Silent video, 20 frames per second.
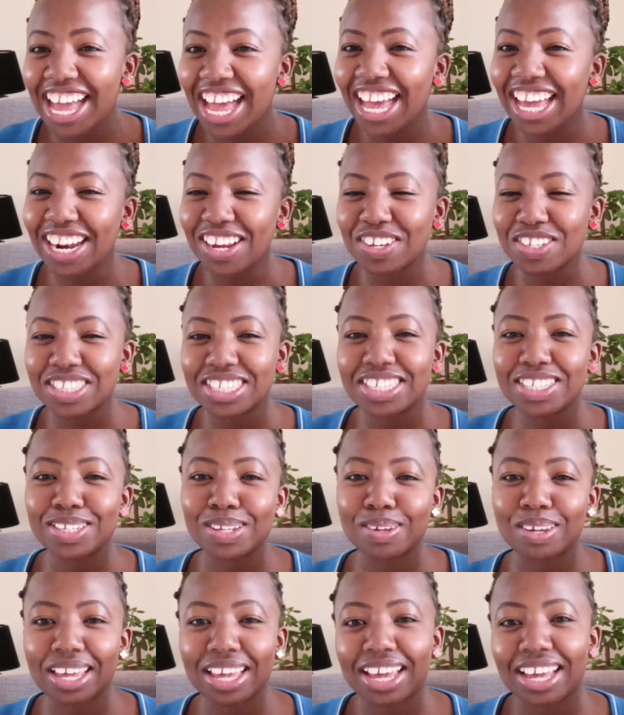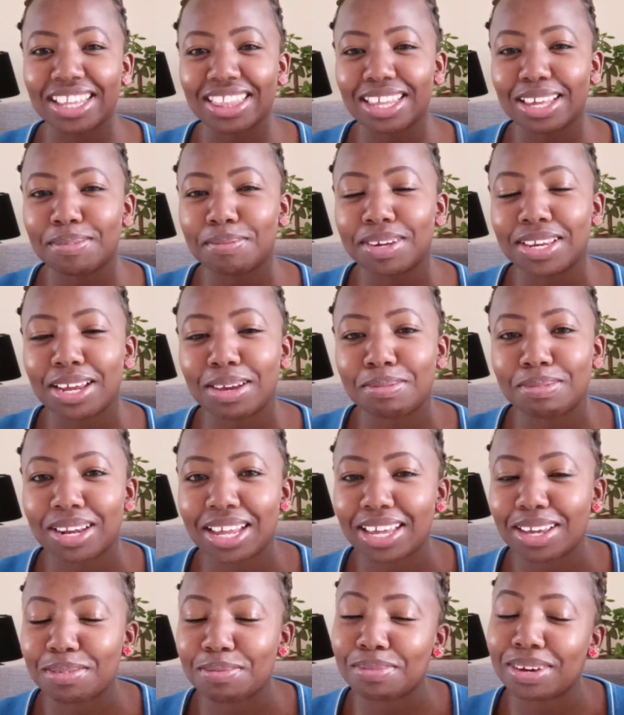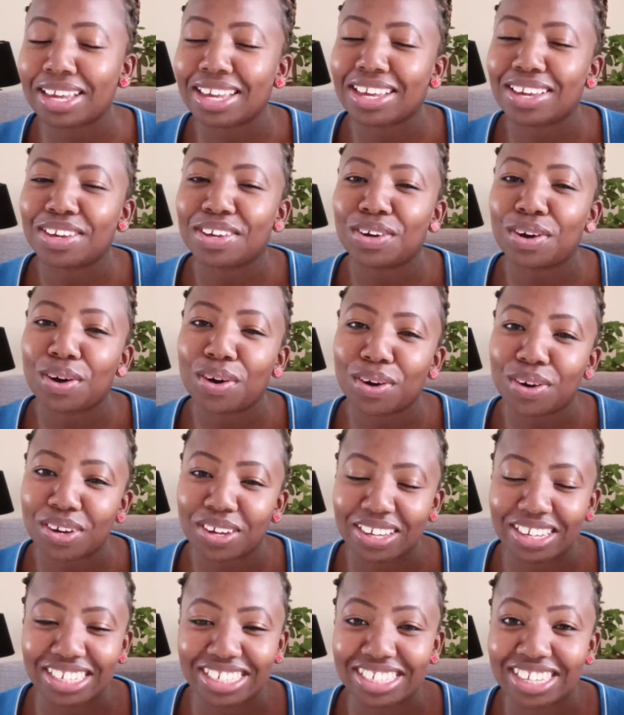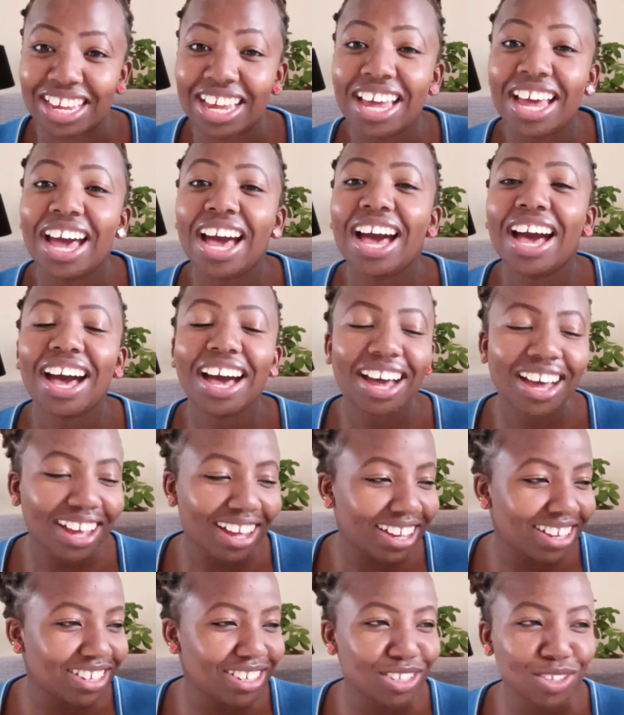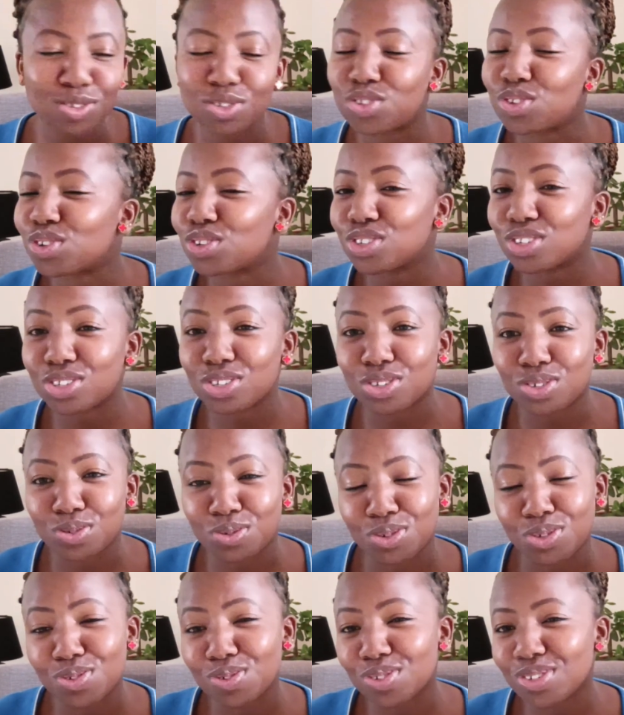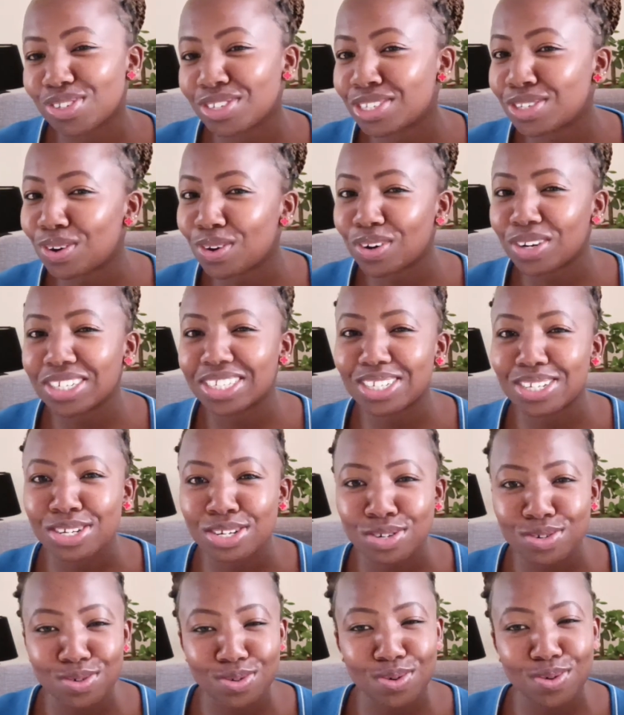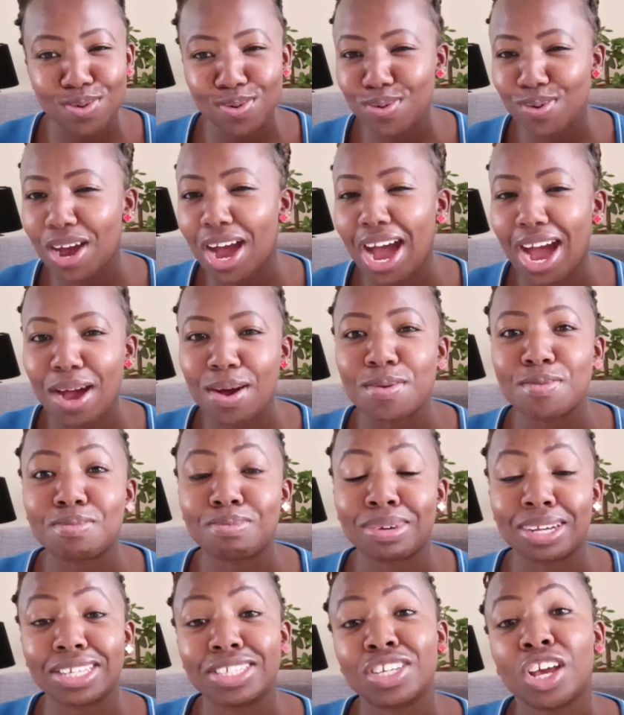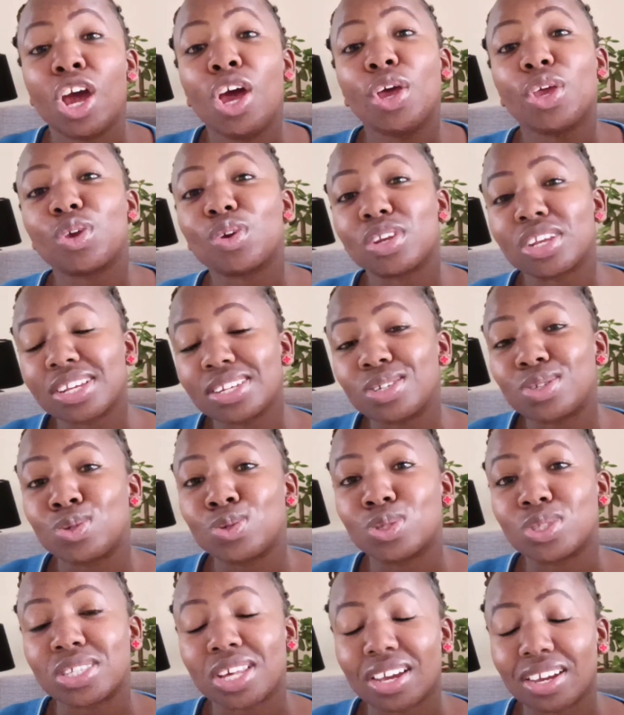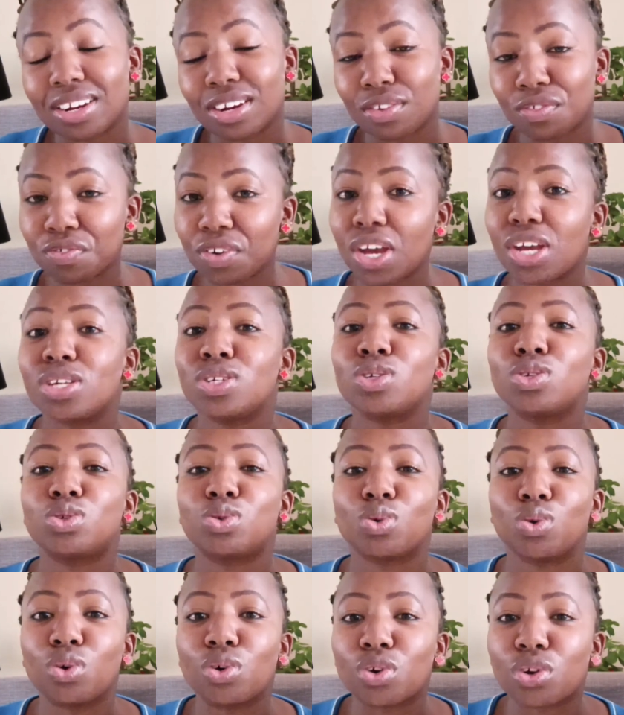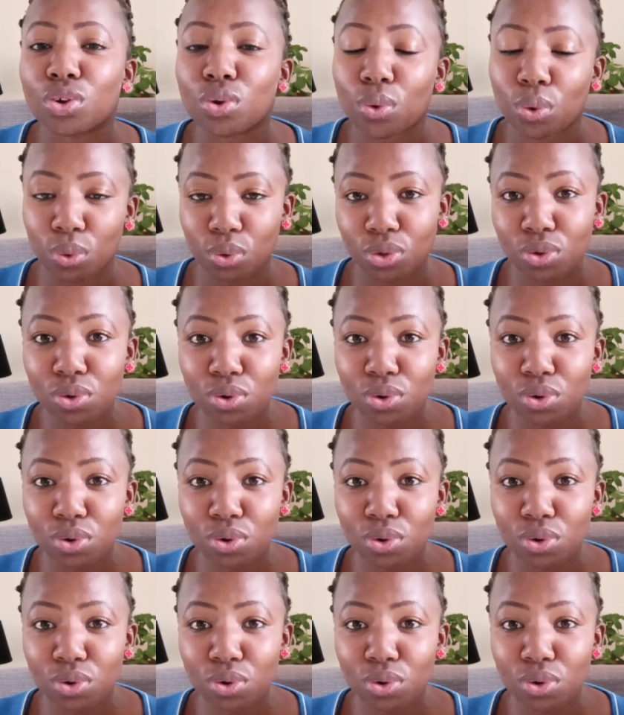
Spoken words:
And I was just looking at them and I'm like, my God, you don't know how much you need to sacrifice to grow.